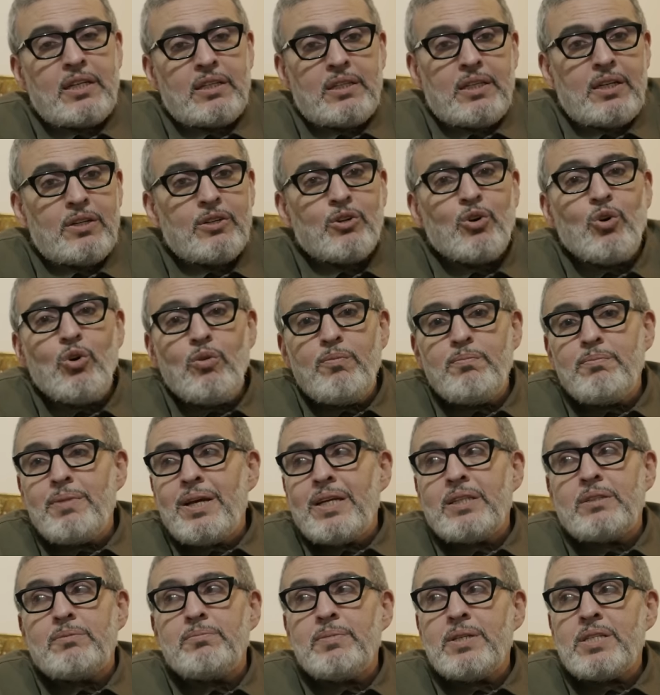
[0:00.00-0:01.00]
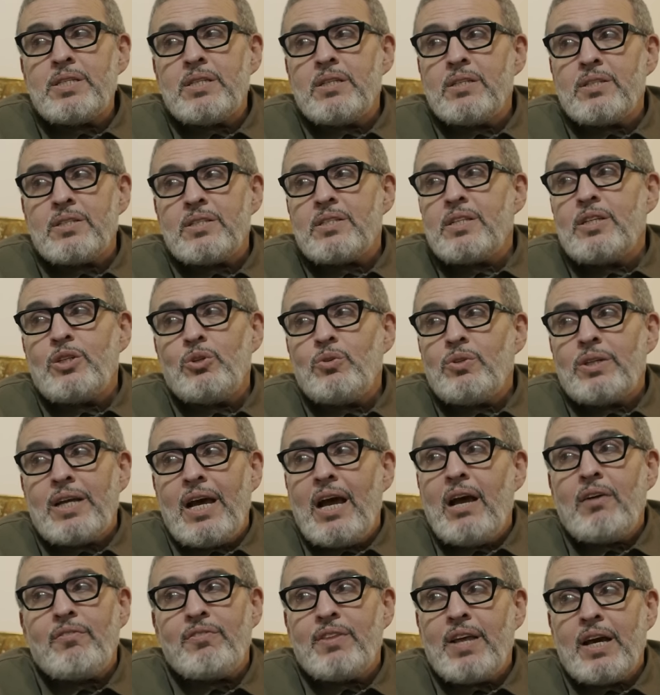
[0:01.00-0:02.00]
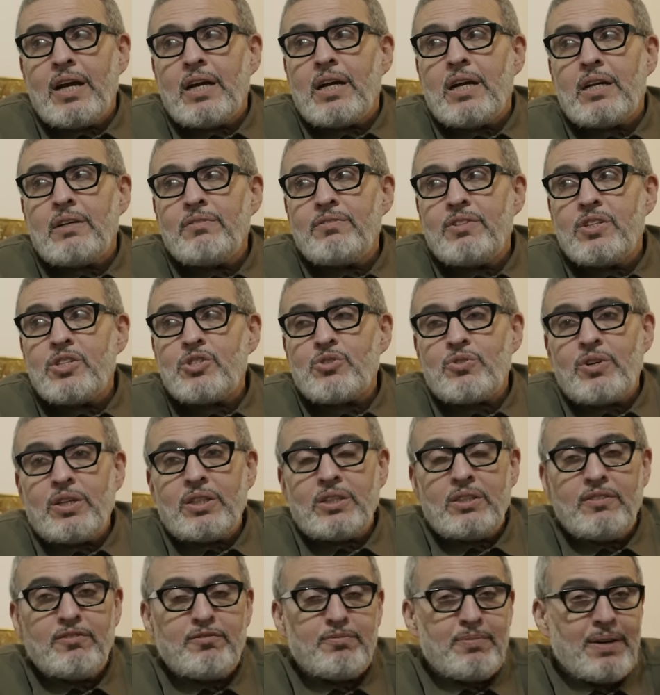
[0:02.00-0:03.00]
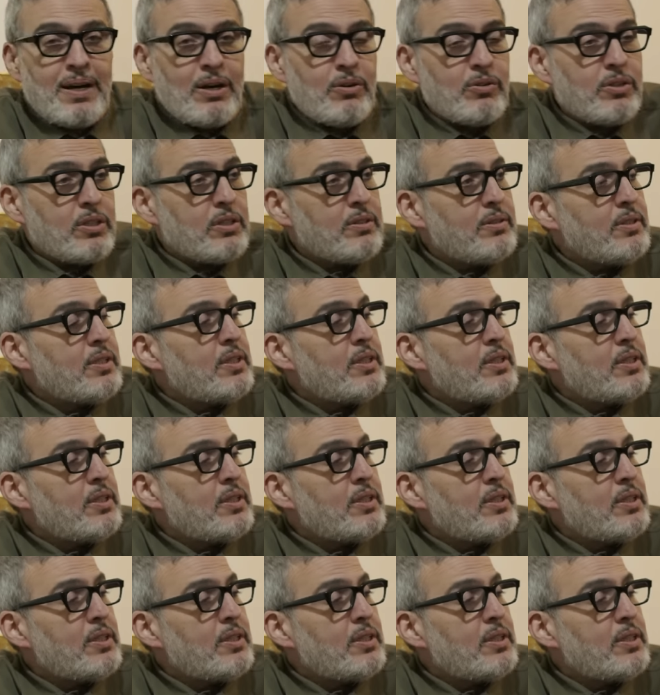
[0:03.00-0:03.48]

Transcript: They're homemade missiles. They don't have that kind of destructive power.